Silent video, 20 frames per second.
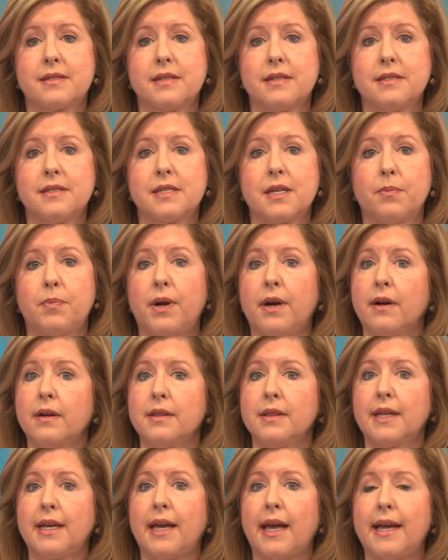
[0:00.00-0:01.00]
is
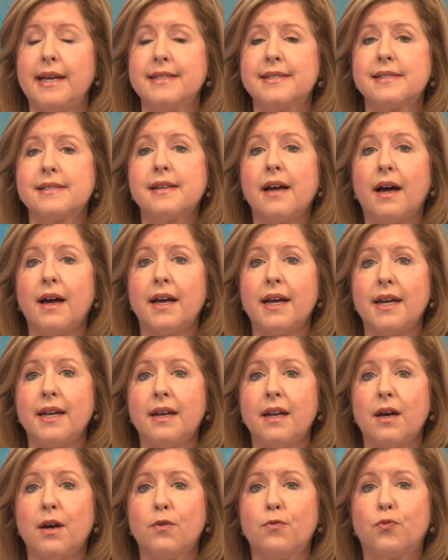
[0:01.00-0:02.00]
apparently a sign
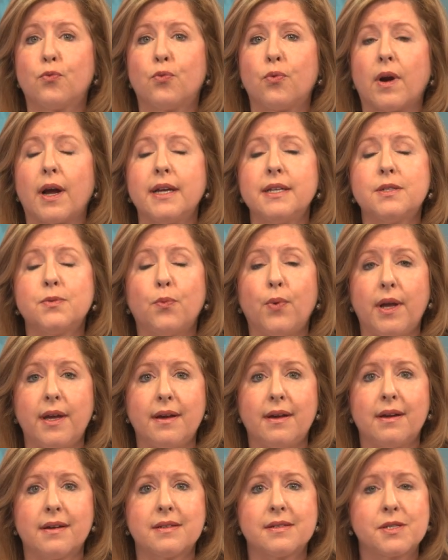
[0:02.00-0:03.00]
of
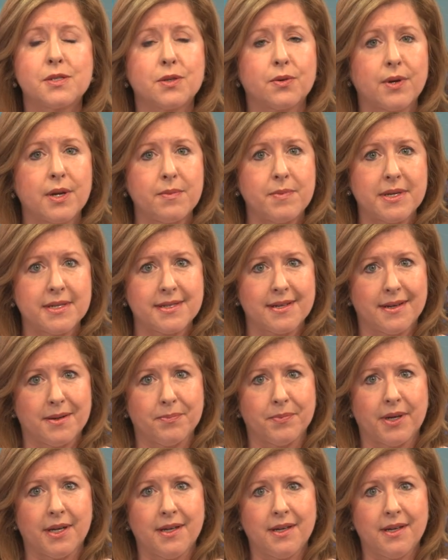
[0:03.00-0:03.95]
right-wing extremism.